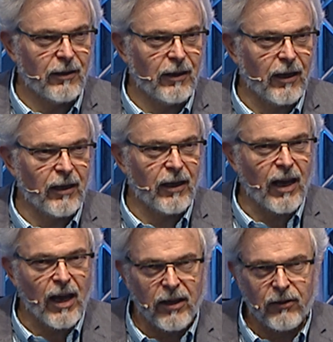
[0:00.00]
and
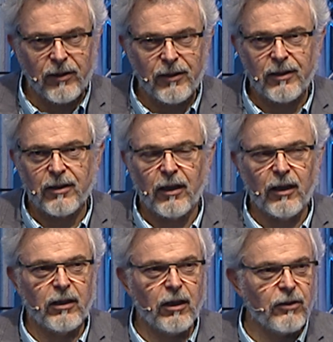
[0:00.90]
address
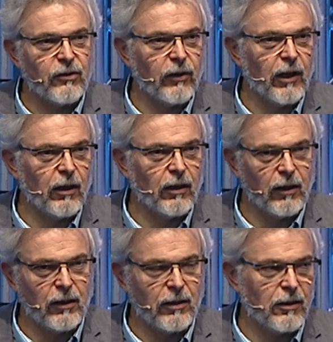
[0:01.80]
industrial
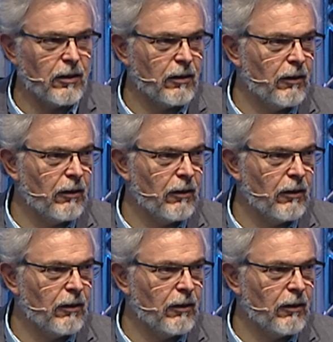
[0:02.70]
needs